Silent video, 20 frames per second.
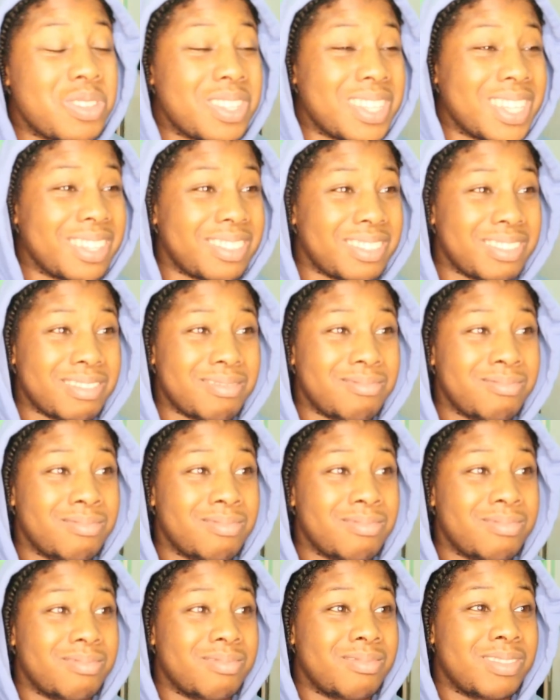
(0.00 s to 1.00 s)
sick.
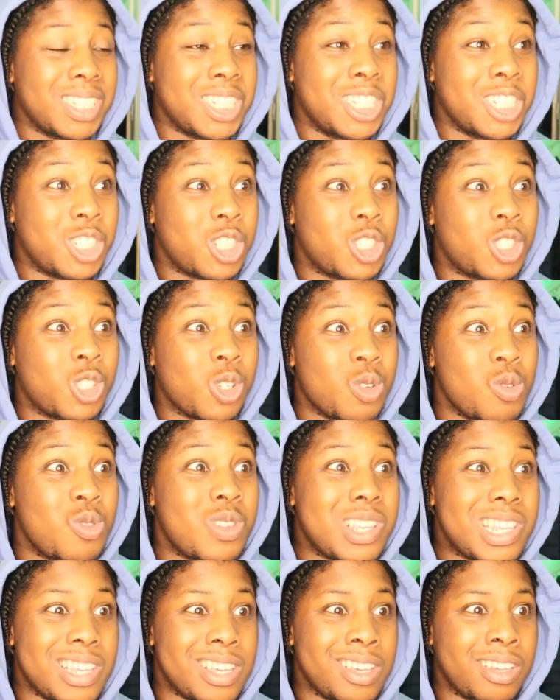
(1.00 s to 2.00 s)
She's so
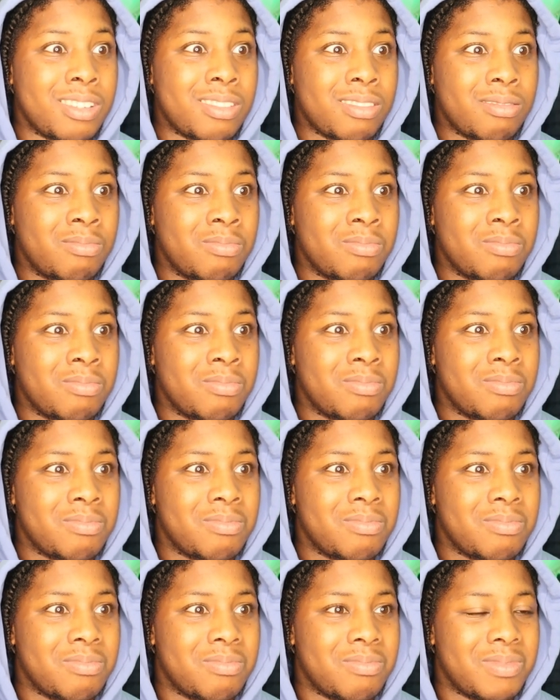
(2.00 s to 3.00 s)
sick.
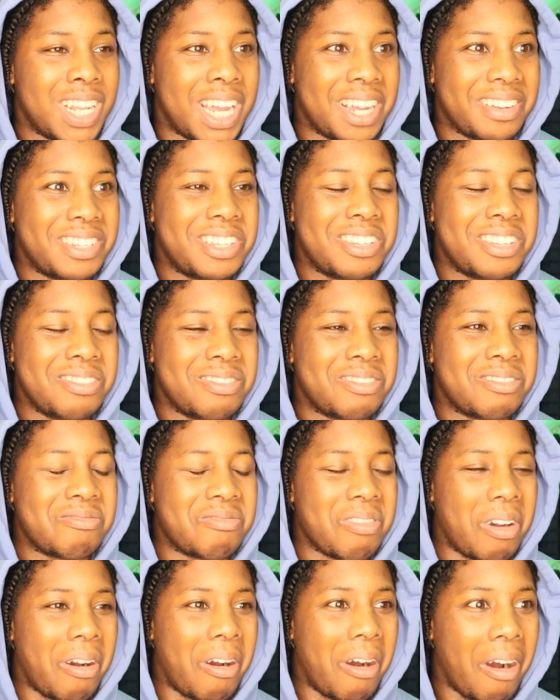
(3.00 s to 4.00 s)
Like, she's
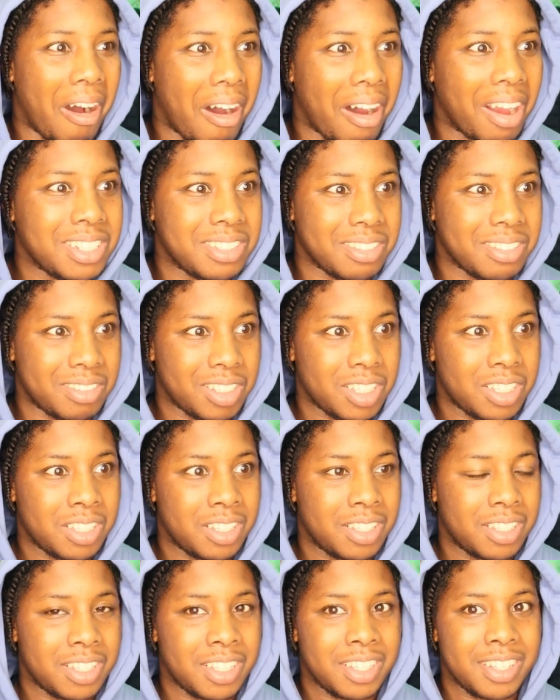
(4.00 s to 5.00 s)
hard.
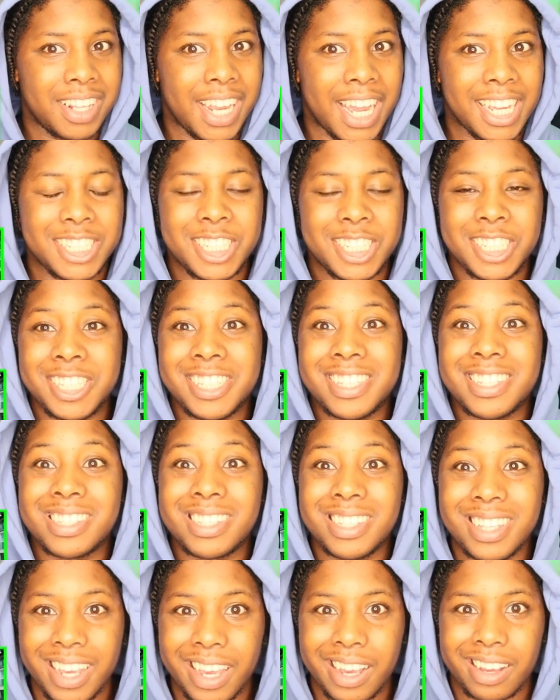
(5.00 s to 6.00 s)
Like, she's
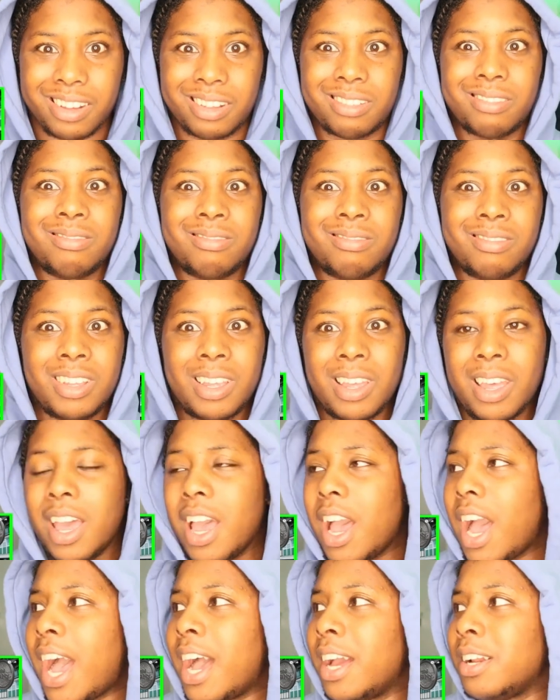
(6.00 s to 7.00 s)
sick.
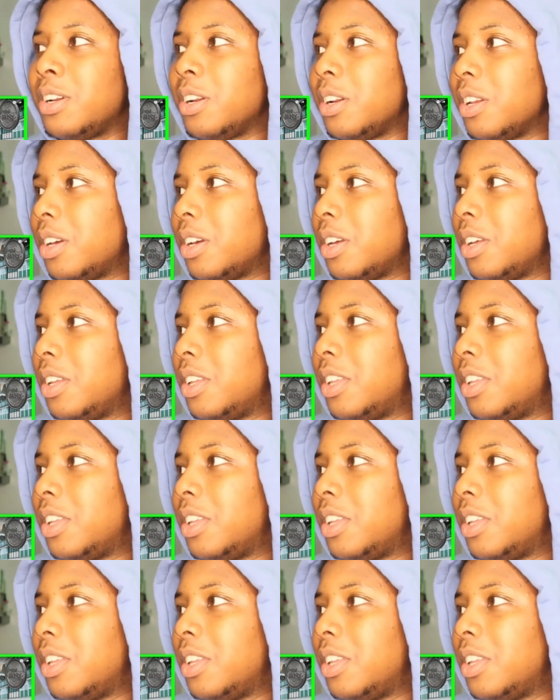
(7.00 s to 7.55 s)
And